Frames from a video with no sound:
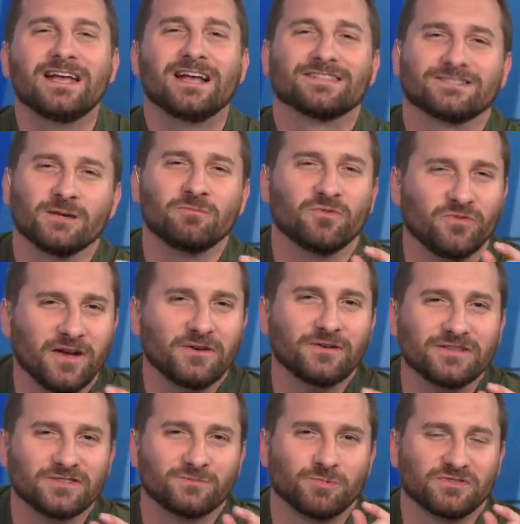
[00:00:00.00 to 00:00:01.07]
some
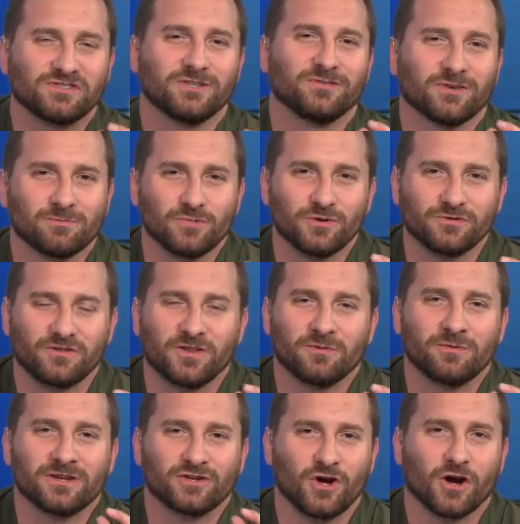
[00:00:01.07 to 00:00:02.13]
very specific moves that
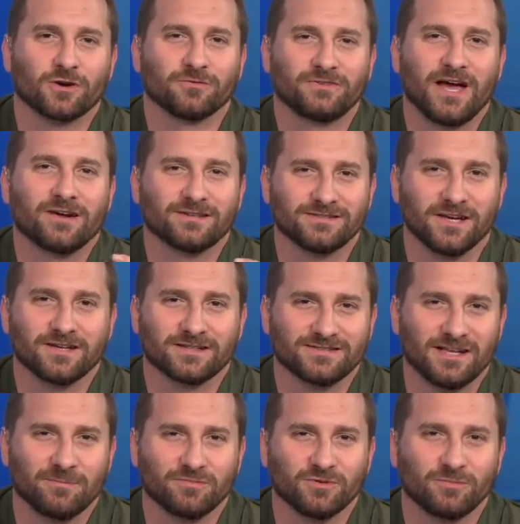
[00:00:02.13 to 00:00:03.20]
have been carved out as
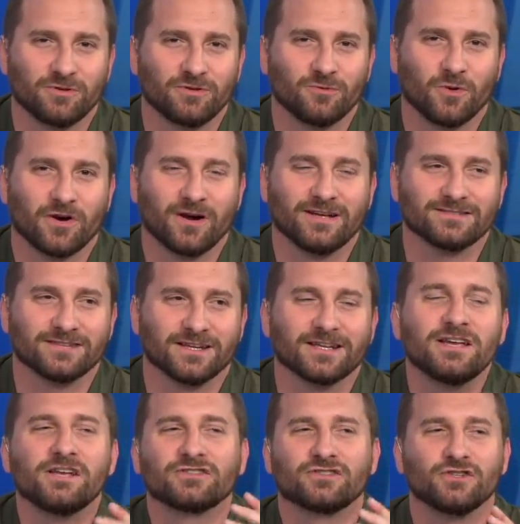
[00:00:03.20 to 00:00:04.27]
unacceptable Whereas like,
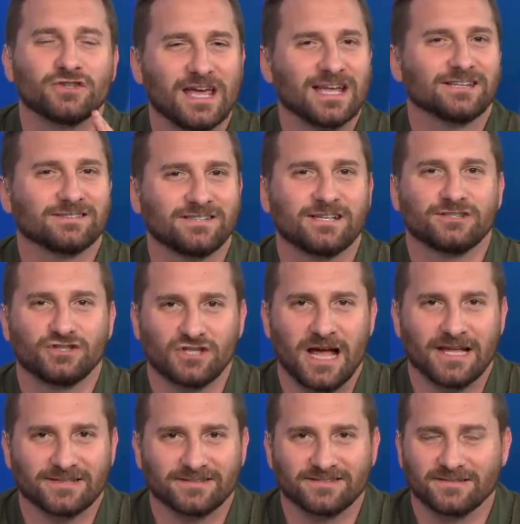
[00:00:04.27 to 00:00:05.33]
so you can't send
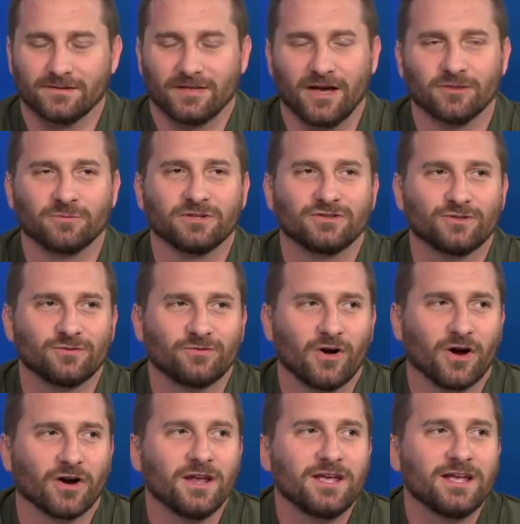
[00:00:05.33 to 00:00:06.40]
jets. That would be too
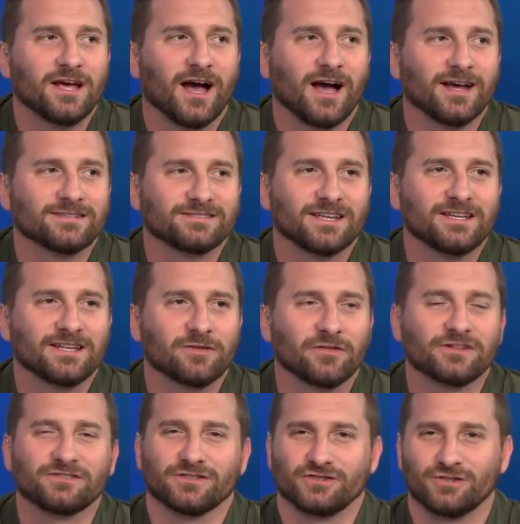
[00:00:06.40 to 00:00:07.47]
far. Uh, sending
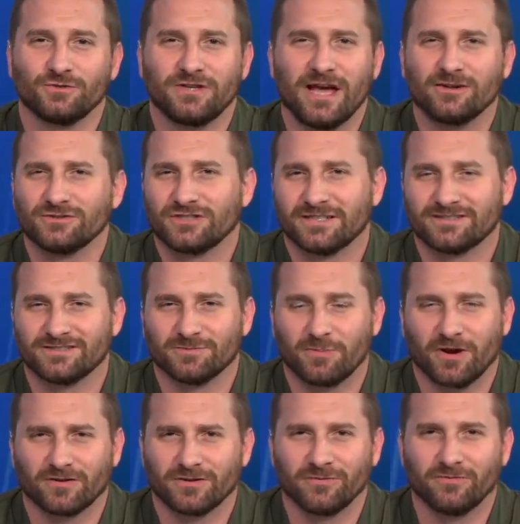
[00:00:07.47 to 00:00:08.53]
things that shoot down jets is
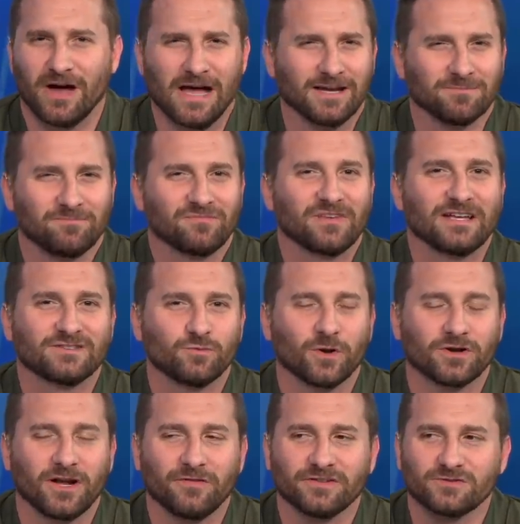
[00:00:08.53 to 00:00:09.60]
apparently fine. It's
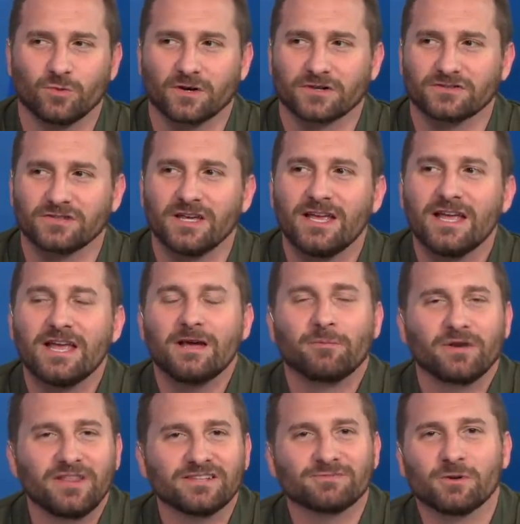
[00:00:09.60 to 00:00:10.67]
weird how this works. Right.
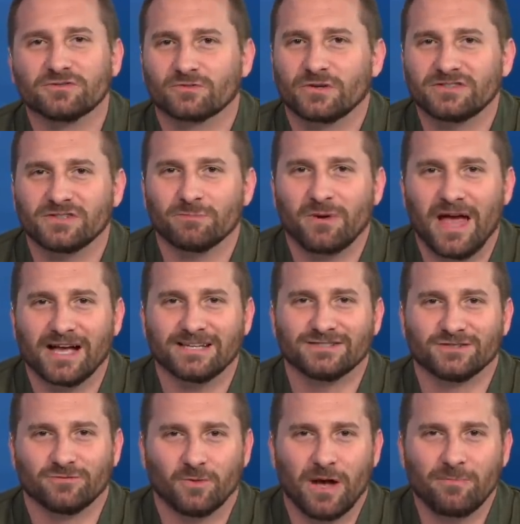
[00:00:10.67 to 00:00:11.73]
but in this most recent
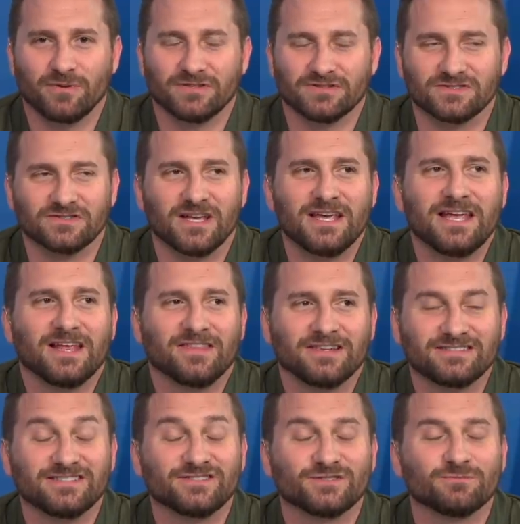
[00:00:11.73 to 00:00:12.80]
package of weapons,
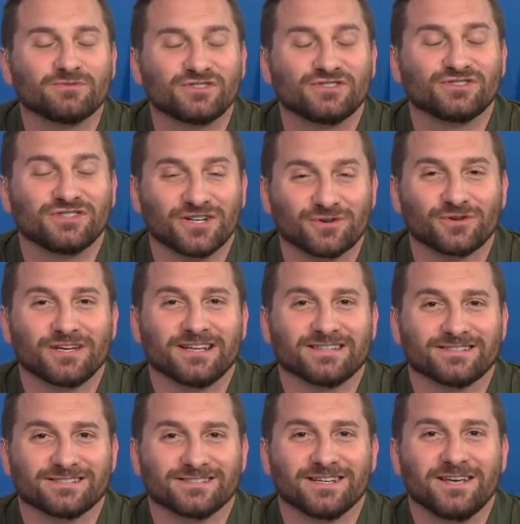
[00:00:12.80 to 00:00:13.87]
this is some
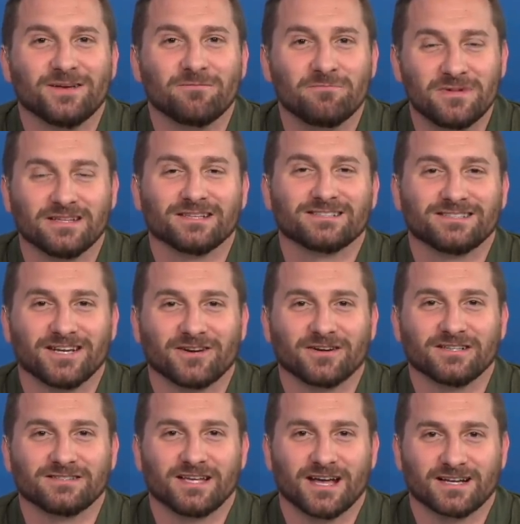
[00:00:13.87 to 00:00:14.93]
serious
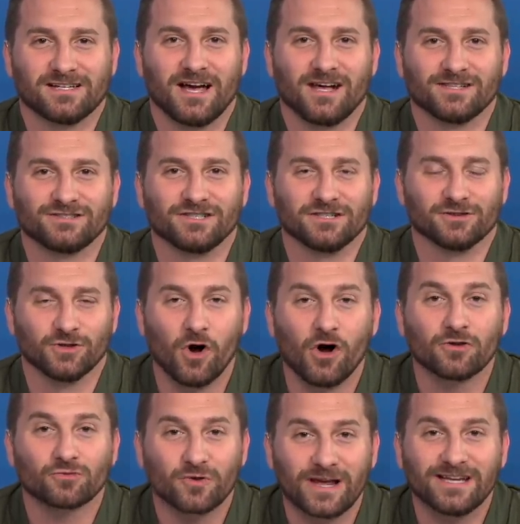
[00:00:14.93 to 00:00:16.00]
military technology,
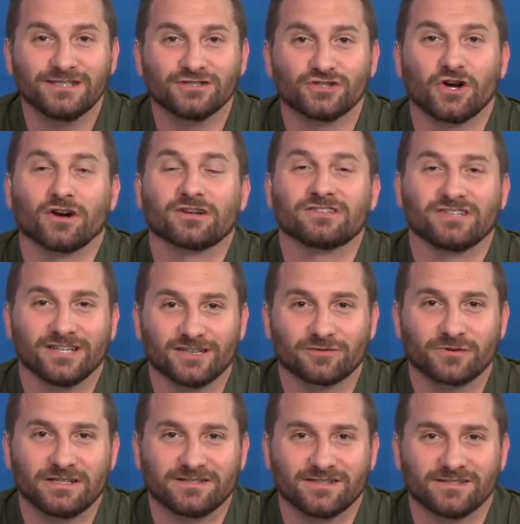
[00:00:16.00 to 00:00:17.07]
long range
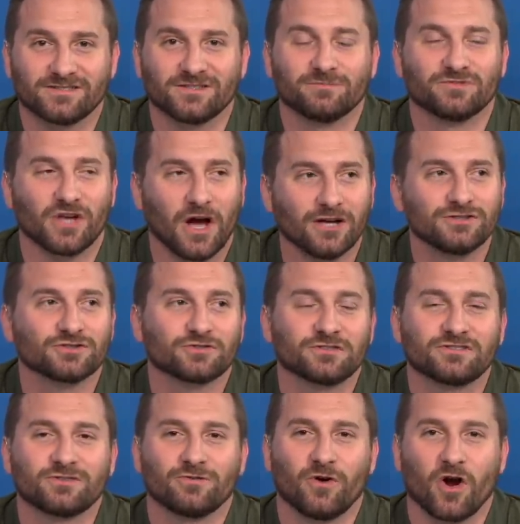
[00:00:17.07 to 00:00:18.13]
artillery systems,
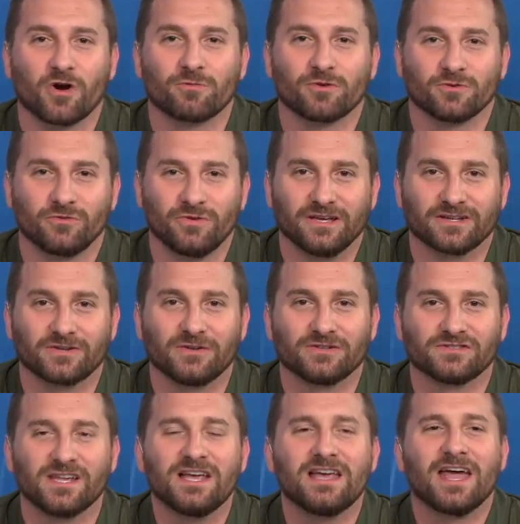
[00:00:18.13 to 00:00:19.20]
hundreds of armored
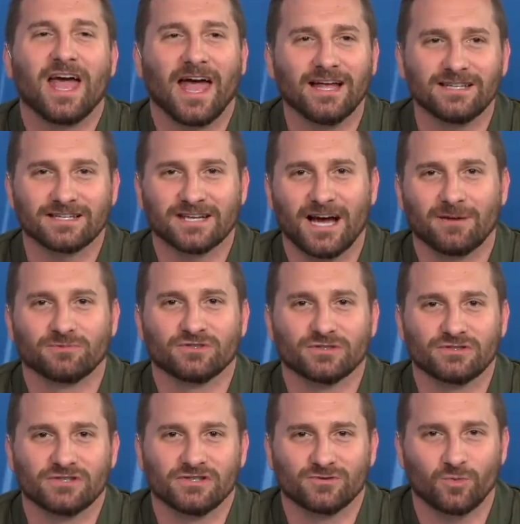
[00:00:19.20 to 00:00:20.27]
vehicles,
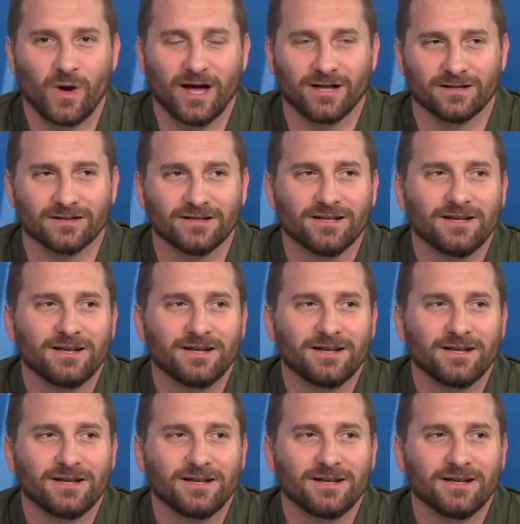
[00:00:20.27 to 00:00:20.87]
helicopters as well.